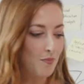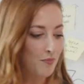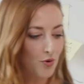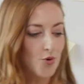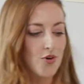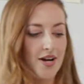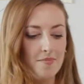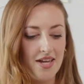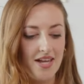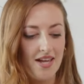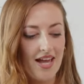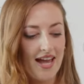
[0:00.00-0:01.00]
program
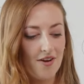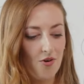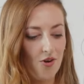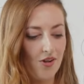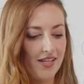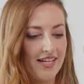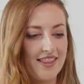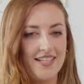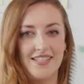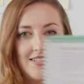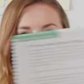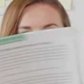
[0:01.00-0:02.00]
and all in
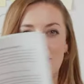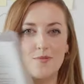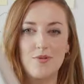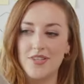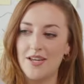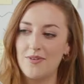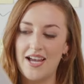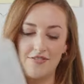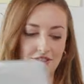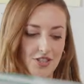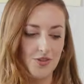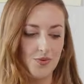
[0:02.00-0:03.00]
this workbook that we
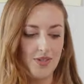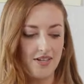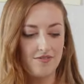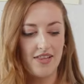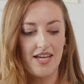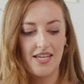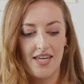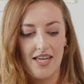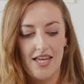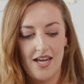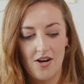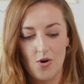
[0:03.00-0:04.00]
have too. We have like
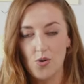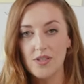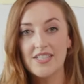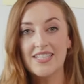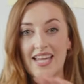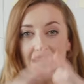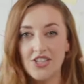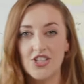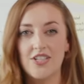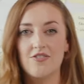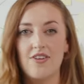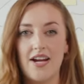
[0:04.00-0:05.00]
a whole
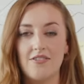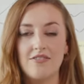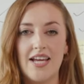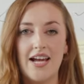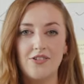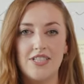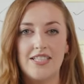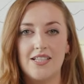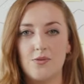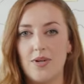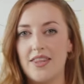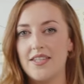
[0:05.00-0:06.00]
section around how to
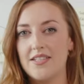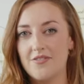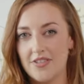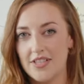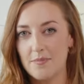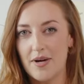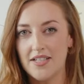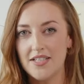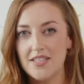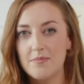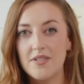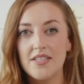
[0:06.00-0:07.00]
deal with difficult
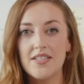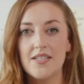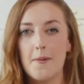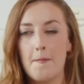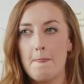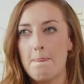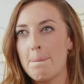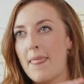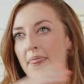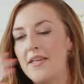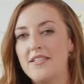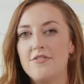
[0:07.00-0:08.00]
participants
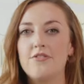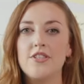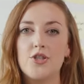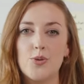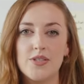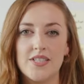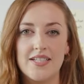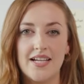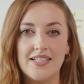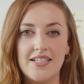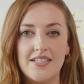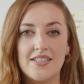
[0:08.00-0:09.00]
and the different tools and
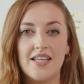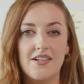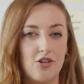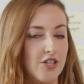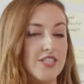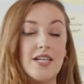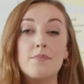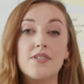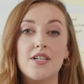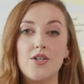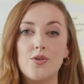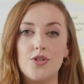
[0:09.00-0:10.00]
techniques that or tips
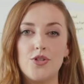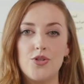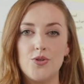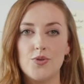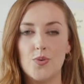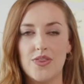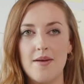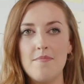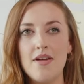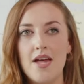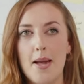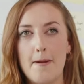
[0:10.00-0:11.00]
that you could use with
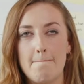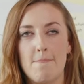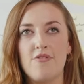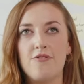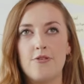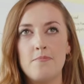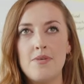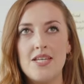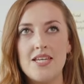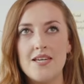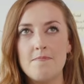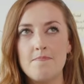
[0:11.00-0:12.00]
them. But for
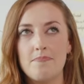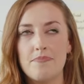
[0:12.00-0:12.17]
me,